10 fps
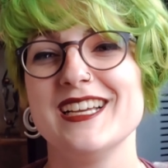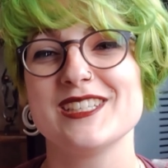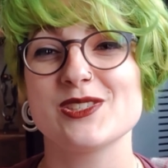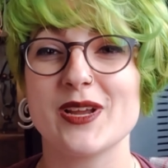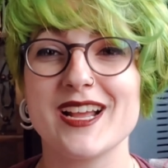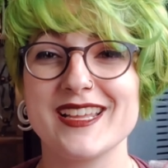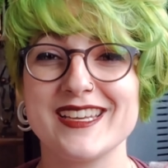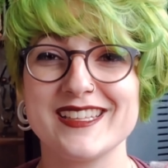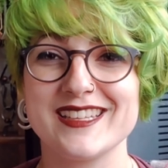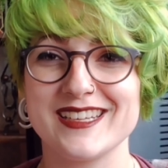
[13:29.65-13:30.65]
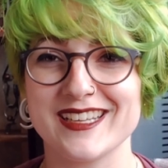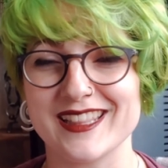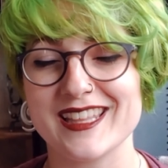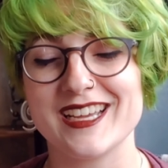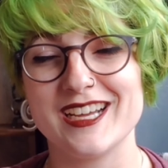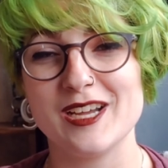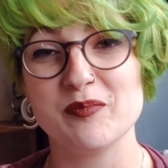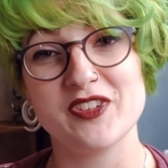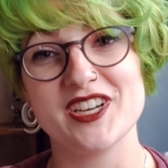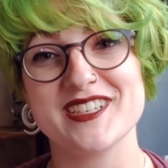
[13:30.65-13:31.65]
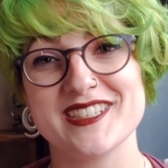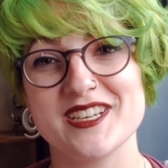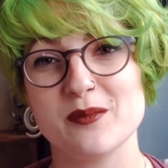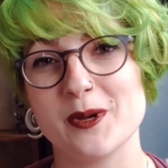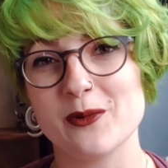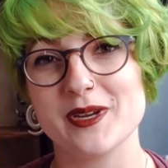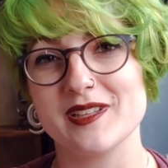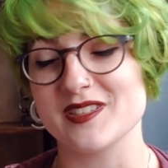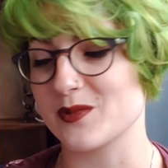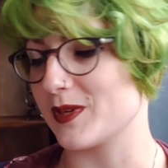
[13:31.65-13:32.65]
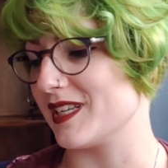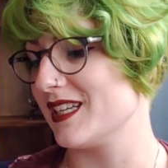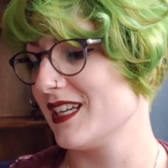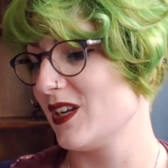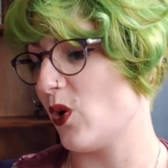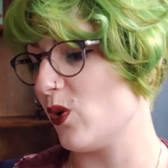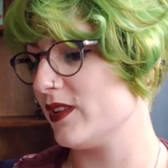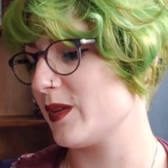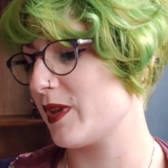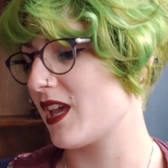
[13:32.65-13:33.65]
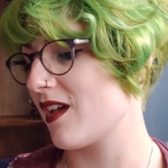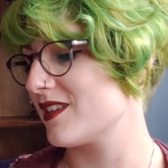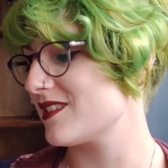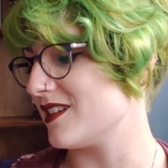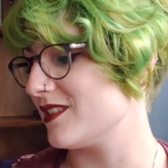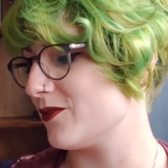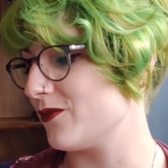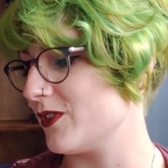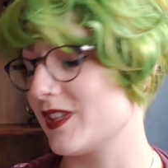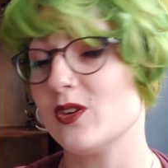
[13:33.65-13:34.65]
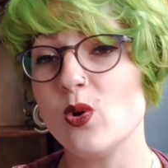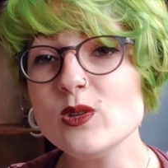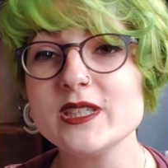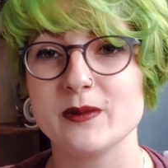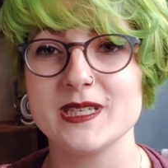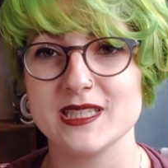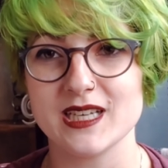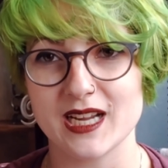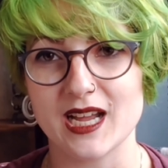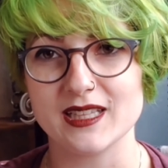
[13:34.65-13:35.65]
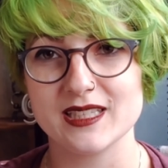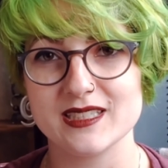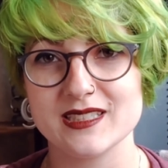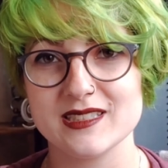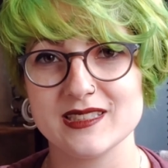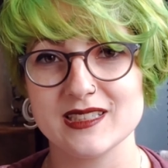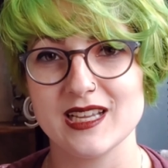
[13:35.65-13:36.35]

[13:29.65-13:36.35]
So I got Gideon the Ninth. I'm very excited about reading this one, only because on the only reason I got this,